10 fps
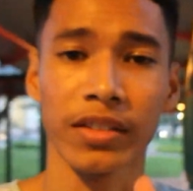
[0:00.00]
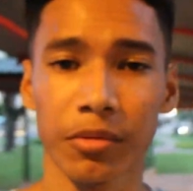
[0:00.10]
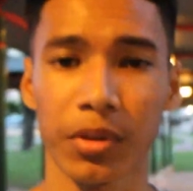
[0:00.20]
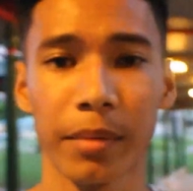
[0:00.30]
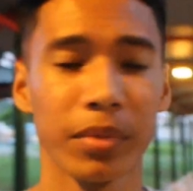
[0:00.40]

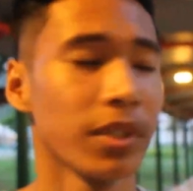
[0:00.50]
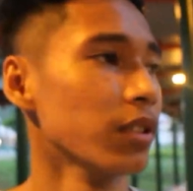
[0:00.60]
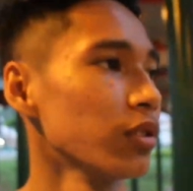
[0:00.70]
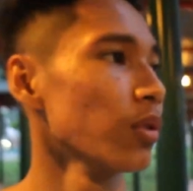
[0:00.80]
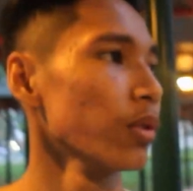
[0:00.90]
subscribed.
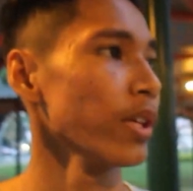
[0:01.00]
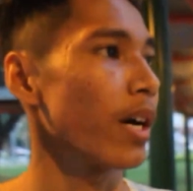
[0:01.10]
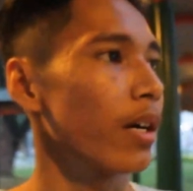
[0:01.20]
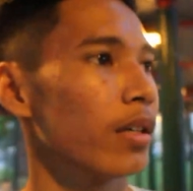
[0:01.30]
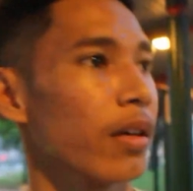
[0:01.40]
So
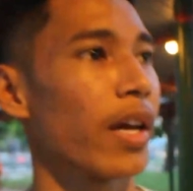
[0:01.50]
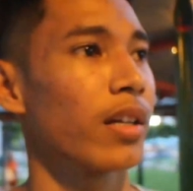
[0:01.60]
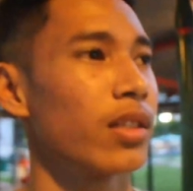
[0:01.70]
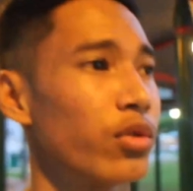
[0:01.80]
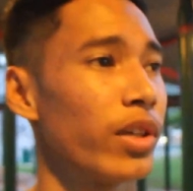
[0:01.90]
yeah,
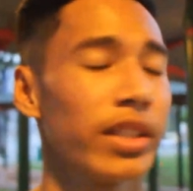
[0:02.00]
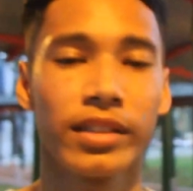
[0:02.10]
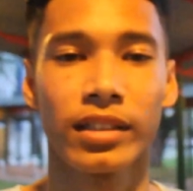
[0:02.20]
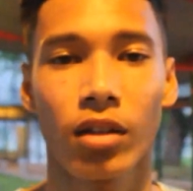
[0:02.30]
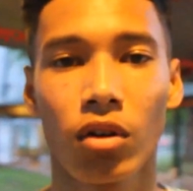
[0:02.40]
and today is
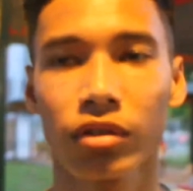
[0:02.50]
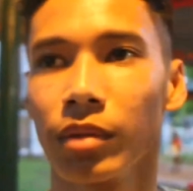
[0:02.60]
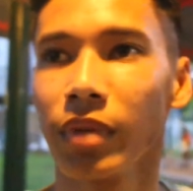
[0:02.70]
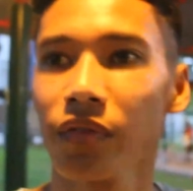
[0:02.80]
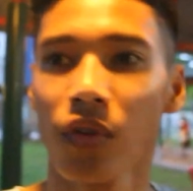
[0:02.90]
just an
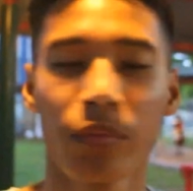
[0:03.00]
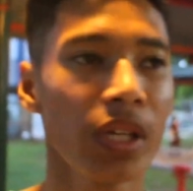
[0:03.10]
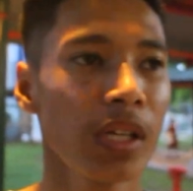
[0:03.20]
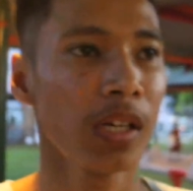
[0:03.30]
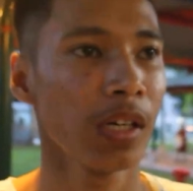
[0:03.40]
awesome day for me.
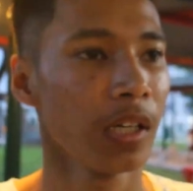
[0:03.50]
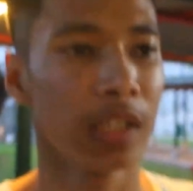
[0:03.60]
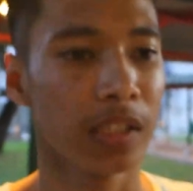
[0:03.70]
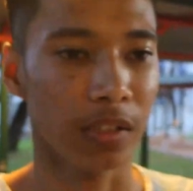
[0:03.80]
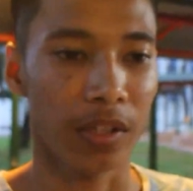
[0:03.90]

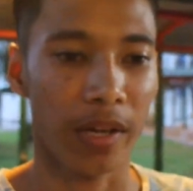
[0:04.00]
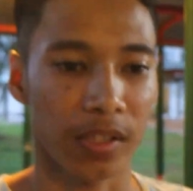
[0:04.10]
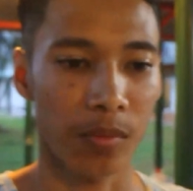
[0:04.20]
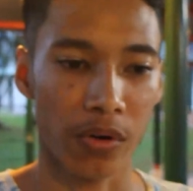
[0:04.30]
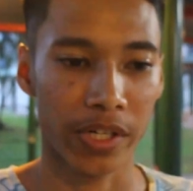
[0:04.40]
Just keep
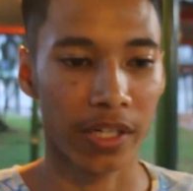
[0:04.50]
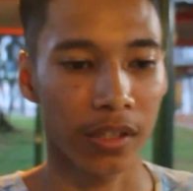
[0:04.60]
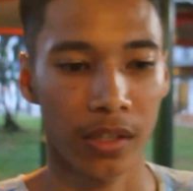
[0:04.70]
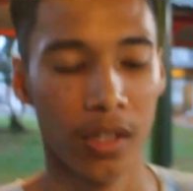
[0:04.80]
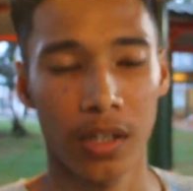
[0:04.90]
exploring
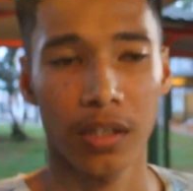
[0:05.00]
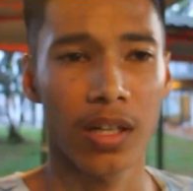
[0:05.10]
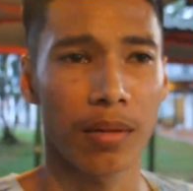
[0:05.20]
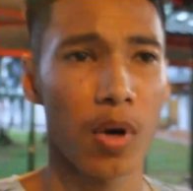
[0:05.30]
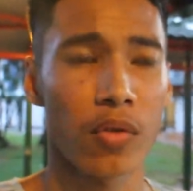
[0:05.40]

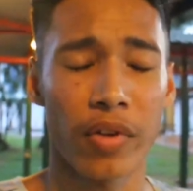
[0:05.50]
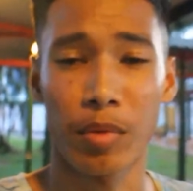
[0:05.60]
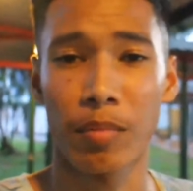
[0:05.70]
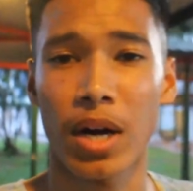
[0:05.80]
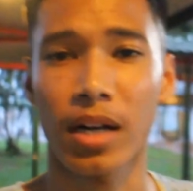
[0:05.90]
the Mount
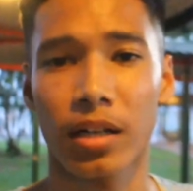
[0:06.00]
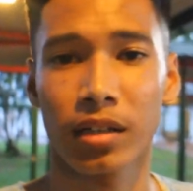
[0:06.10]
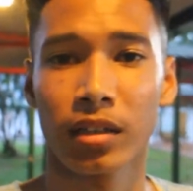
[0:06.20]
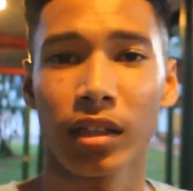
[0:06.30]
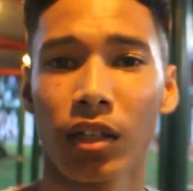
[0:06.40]
Faber Park
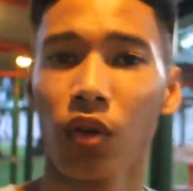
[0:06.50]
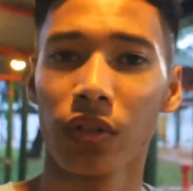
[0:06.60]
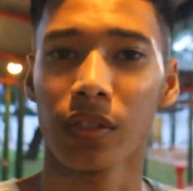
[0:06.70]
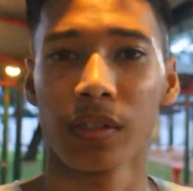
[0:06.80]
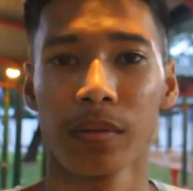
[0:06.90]
alone.